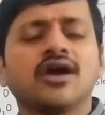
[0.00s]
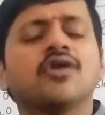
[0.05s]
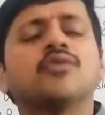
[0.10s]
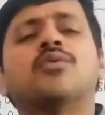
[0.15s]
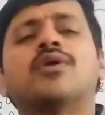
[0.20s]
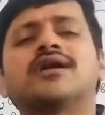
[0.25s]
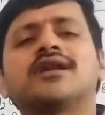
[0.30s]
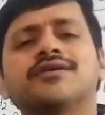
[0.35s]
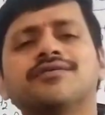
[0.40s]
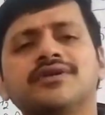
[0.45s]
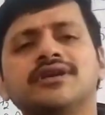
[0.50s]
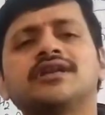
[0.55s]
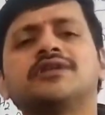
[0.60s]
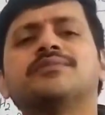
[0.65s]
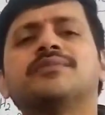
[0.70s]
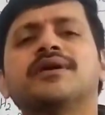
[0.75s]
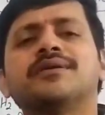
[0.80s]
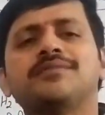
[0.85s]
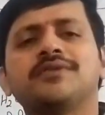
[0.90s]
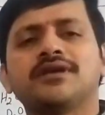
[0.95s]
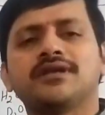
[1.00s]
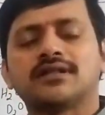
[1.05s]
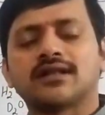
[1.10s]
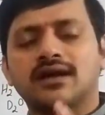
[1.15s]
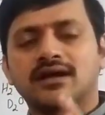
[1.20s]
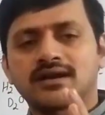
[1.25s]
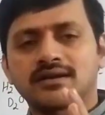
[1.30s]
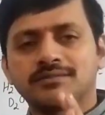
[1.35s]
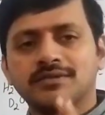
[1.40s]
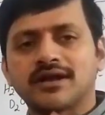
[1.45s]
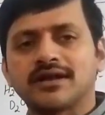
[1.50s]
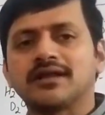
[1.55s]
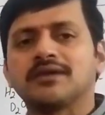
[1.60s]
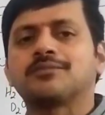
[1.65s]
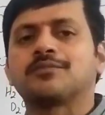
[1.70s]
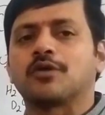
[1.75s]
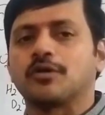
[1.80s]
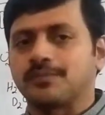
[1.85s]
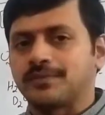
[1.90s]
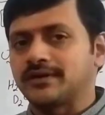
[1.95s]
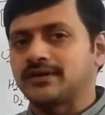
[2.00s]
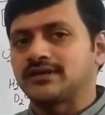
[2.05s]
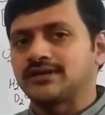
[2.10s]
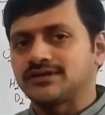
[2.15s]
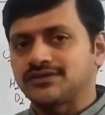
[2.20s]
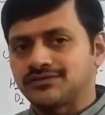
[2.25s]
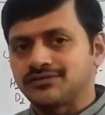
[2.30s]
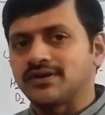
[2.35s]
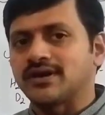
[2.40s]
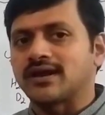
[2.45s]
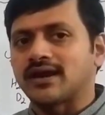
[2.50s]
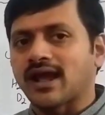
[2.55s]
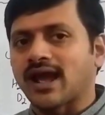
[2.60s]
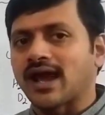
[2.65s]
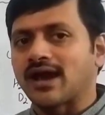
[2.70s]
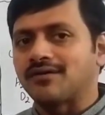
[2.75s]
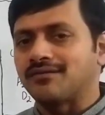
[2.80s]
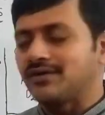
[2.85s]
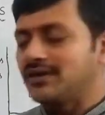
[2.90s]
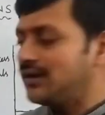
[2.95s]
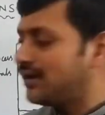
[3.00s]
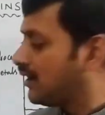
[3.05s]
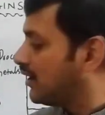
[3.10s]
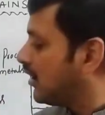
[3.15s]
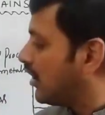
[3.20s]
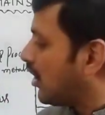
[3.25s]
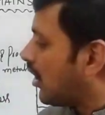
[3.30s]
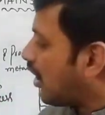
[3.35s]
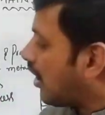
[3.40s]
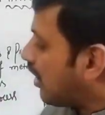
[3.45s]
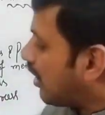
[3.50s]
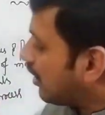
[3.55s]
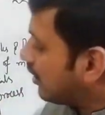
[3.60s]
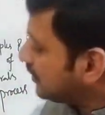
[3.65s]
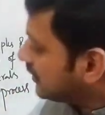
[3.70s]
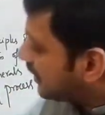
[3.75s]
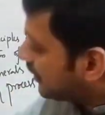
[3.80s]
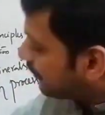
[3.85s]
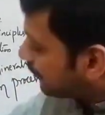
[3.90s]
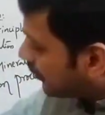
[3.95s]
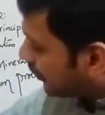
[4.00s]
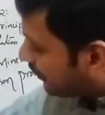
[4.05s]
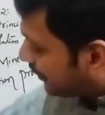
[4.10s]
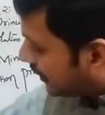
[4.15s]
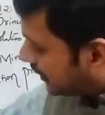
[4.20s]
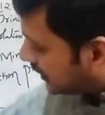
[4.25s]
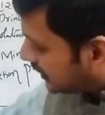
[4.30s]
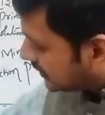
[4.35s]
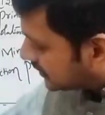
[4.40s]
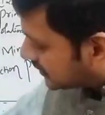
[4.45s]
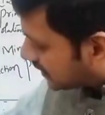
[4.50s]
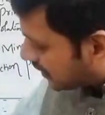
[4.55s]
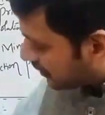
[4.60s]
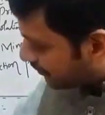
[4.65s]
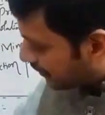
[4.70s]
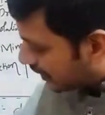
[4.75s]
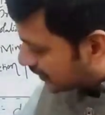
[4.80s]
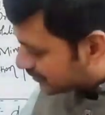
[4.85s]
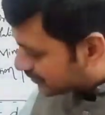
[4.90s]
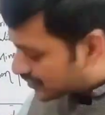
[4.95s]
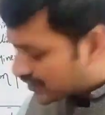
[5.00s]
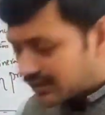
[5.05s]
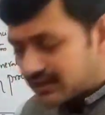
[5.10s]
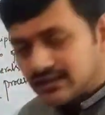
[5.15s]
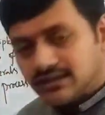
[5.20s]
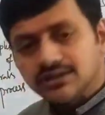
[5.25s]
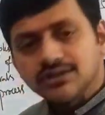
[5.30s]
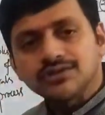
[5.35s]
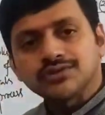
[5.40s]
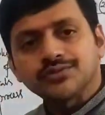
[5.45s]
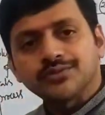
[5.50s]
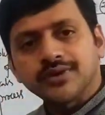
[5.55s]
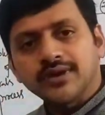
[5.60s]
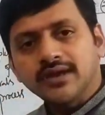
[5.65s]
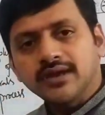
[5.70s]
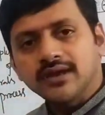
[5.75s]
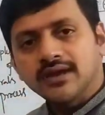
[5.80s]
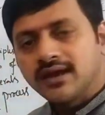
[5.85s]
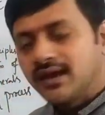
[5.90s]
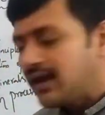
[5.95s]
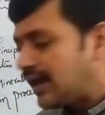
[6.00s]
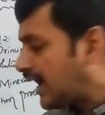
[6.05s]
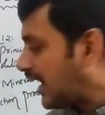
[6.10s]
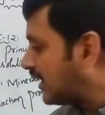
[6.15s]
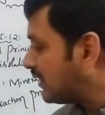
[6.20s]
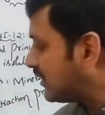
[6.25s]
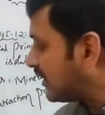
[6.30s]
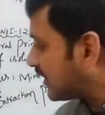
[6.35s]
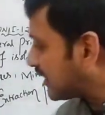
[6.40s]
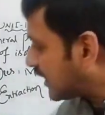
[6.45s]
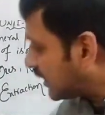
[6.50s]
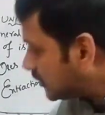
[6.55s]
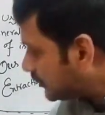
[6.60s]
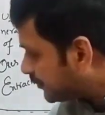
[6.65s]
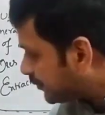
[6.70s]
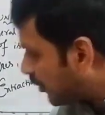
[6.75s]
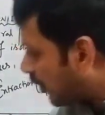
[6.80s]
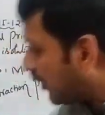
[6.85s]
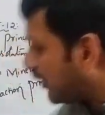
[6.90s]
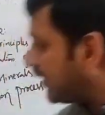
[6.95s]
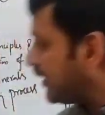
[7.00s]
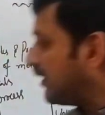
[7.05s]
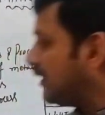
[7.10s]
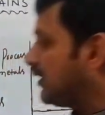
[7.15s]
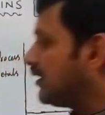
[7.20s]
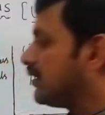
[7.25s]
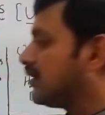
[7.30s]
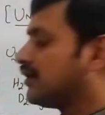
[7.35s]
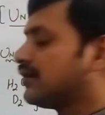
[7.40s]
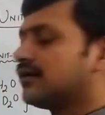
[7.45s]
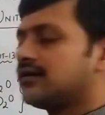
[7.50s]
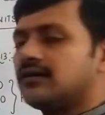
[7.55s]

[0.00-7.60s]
whatever it may be, the remaining properties we are having, all the properties are mentioned in this way and the corresponding